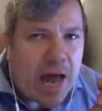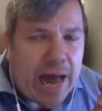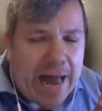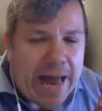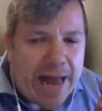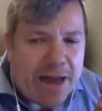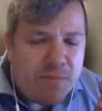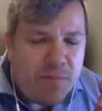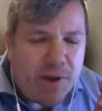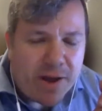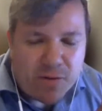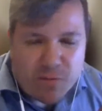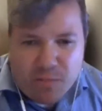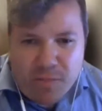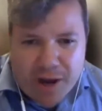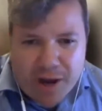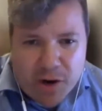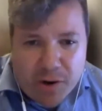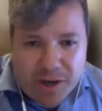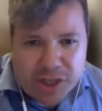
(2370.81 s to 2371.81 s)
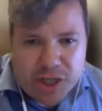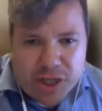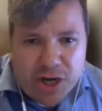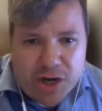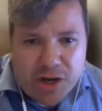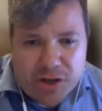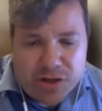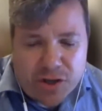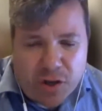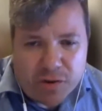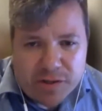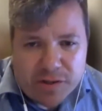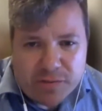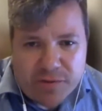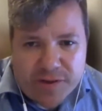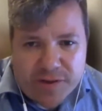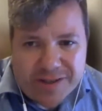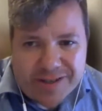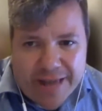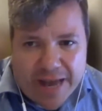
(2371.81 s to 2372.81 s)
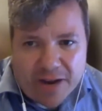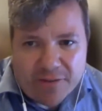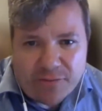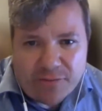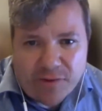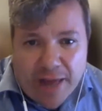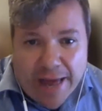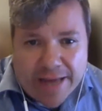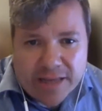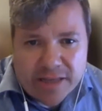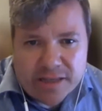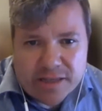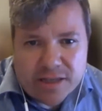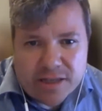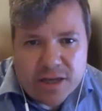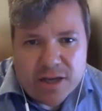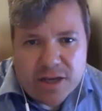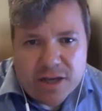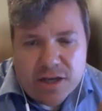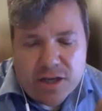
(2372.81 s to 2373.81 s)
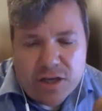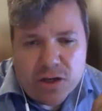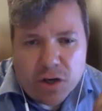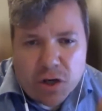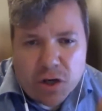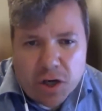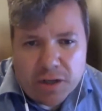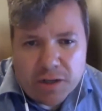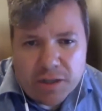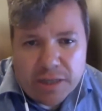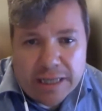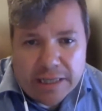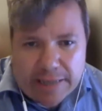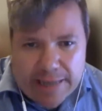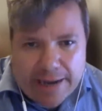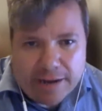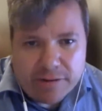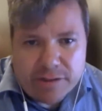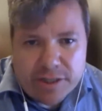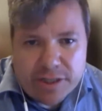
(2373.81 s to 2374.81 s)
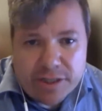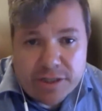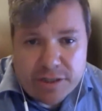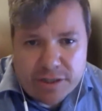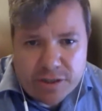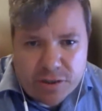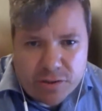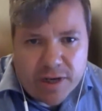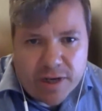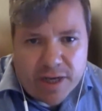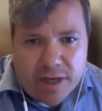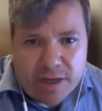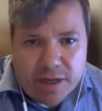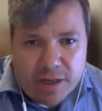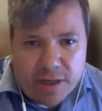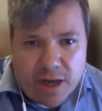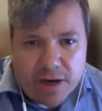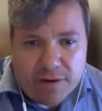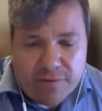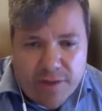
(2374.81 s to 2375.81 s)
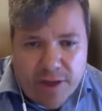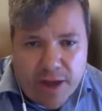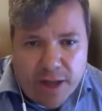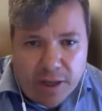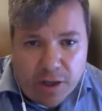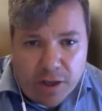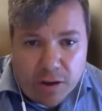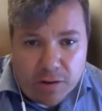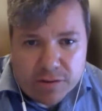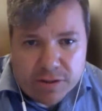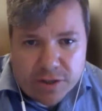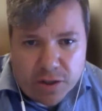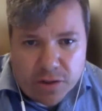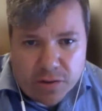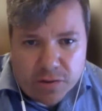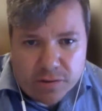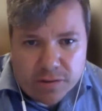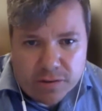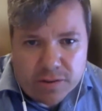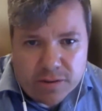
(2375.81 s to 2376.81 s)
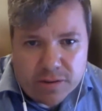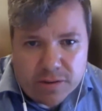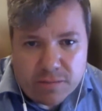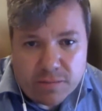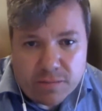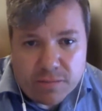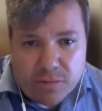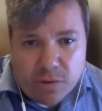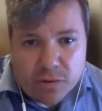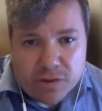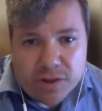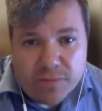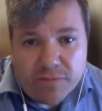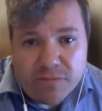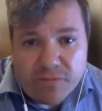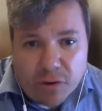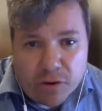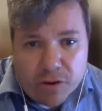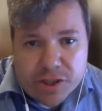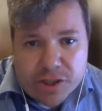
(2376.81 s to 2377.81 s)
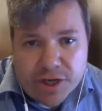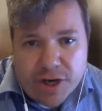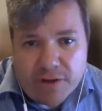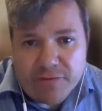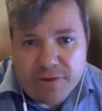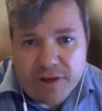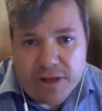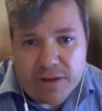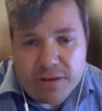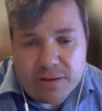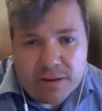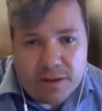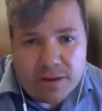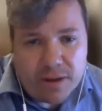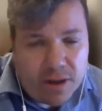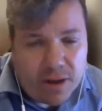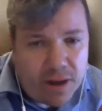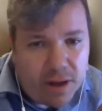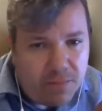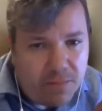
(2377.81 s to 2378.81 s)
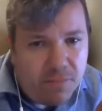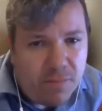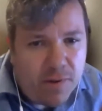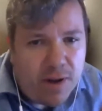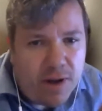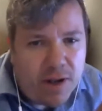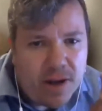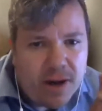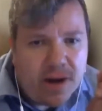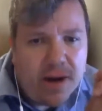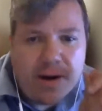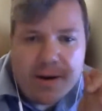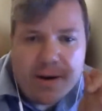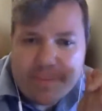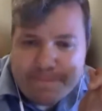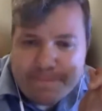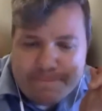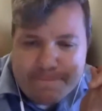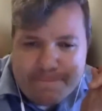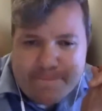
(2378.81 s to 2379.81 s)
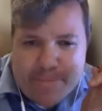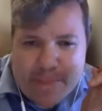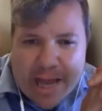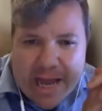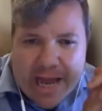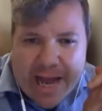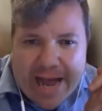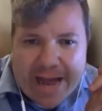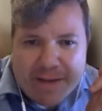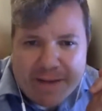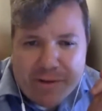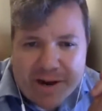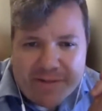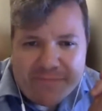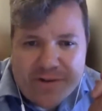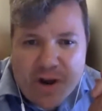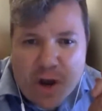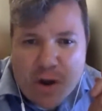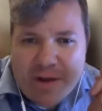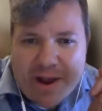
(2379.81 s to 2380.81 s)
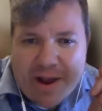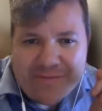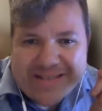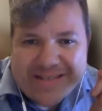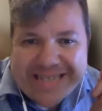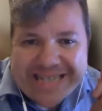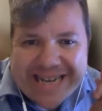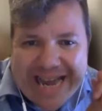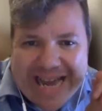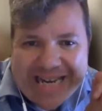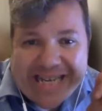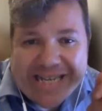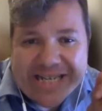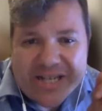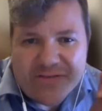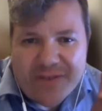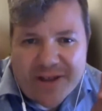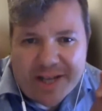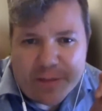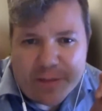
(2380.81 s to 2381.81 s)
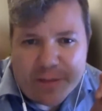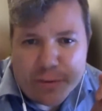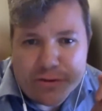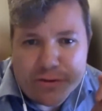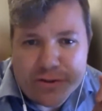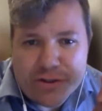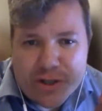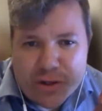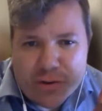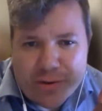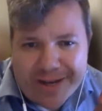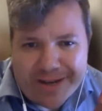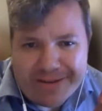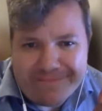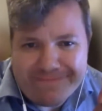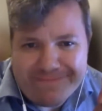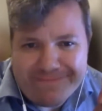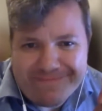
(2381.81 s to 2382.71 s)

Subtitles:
My question is always with the stacked flats. You're currently allowed to do it in a lot of the LR zones or some version of it. But I haven't seen any developers do it.